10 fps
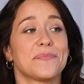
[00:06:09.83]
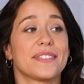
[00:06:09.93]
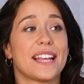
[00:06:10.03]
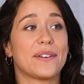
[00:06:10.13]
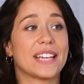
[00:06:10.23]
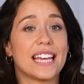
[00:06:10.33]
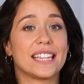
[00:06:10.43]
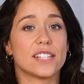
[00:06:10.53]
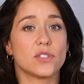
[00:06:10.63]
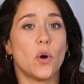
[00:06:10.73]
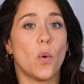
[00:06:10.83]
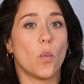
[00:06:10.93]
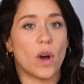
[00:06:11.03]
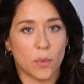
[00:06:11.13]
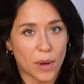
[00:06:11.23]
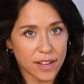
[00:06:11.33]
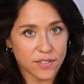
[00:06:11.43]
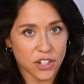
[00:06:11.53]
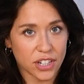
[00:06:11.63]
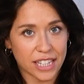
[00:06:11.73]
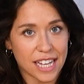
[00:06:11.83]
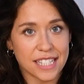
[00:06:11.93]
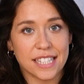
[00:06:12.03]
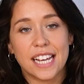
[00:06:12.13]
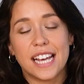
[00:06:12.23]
Now again, there's not one way of doing this.